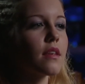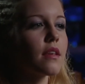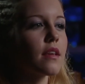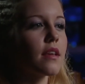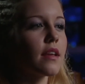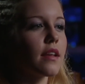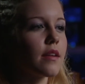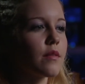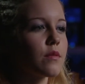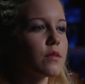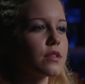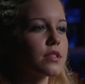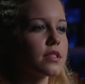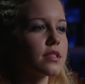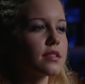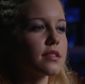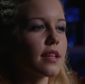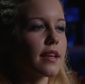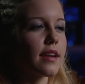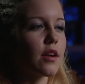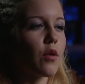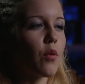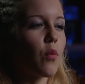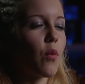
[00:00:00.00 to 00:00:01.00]
And it was just
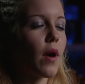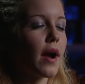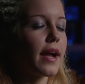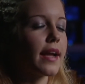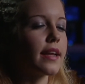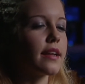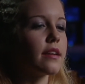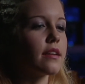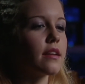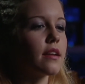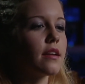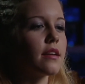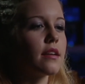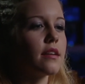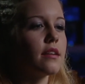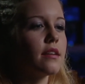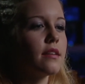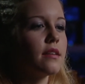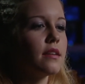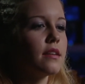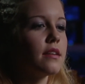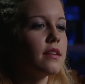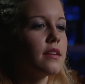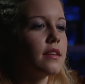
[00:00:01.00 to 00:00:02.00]
like a white,
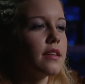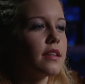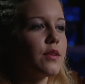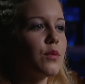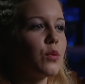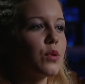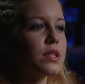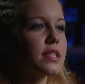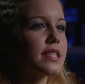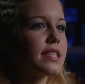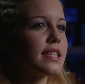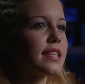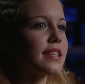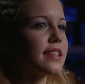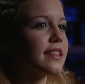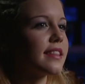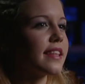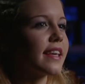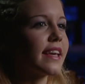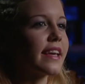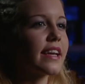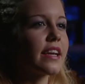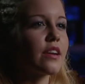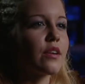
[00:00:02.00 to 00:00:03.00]
it wasn't
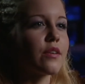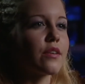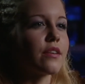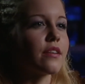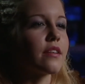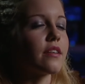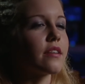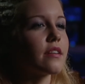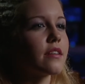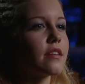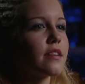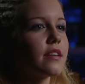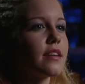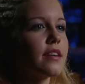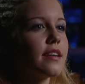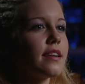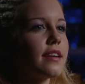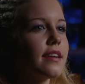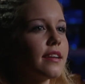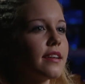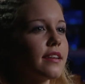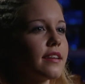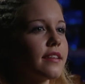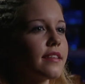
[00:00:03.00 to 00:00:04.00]
thick or
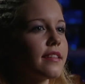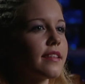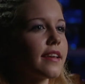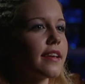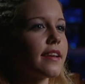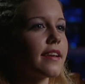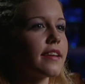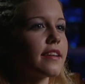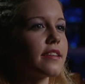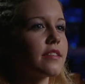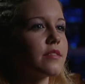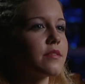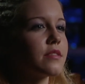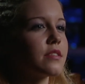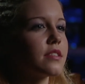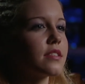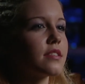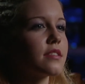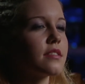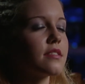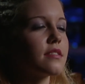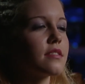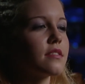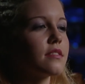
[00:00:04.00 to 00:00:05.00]
anything, it was
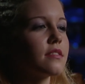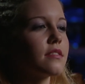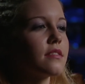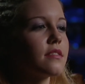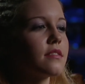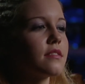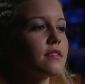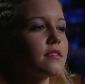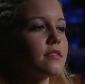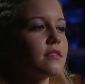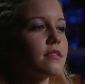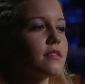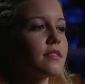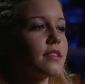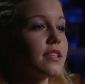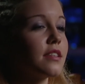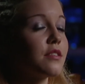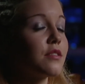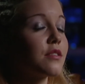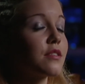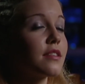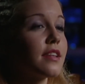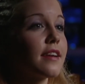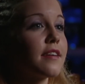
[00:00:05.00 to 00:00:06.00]
just, it
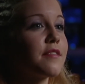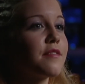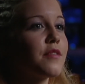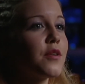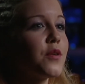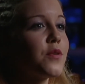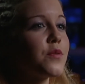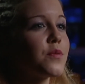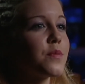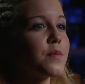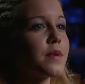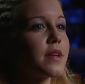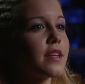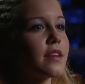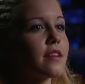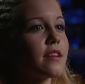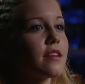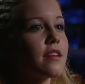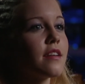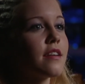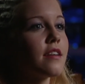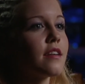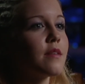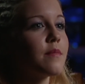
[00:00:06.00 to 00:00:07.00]
looked like foam.
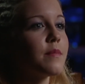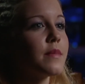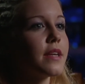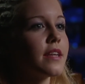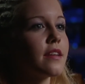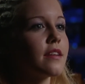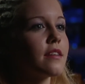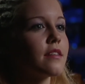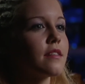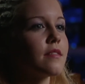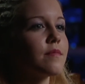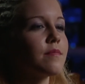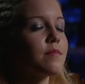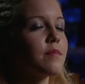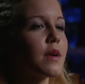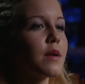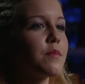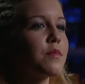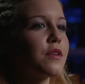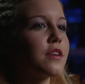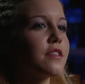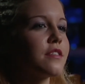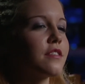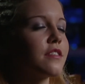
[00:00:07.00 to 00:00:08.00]
And me and my
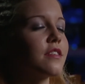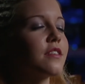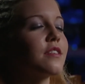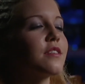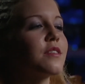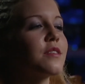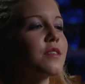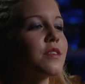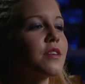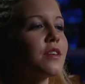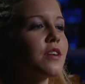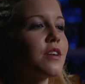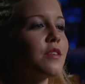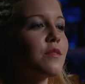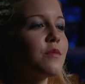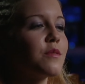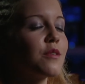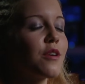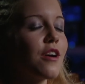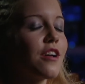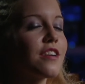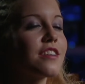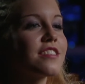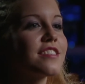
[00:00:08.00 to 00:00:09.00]
brother
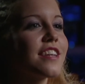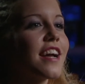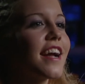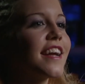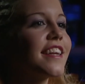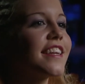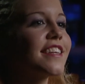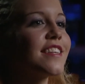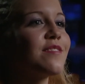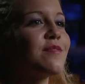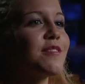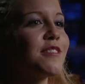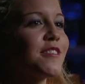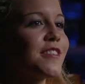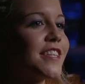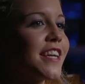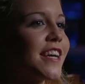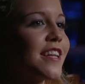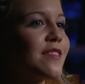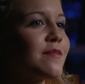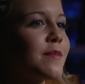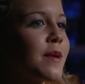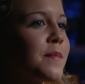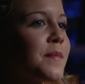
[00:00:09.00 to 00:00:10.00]
were all excited, and we were
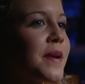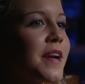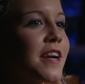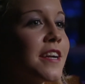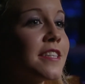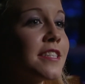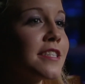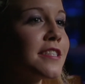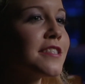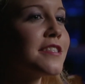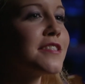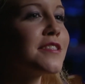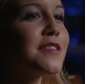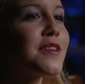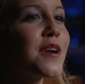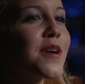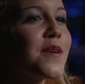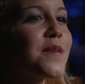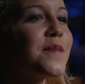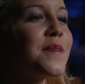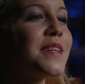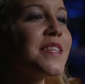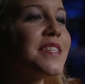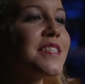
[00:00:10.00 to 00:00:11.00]
telling my parents, it's
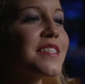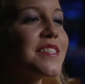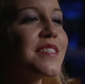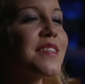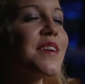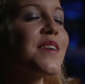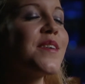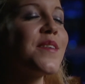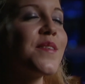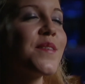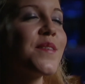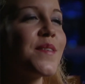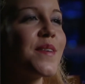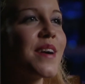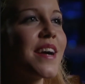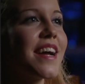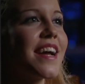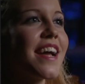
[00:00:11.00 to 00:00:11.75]
snow, it's snow.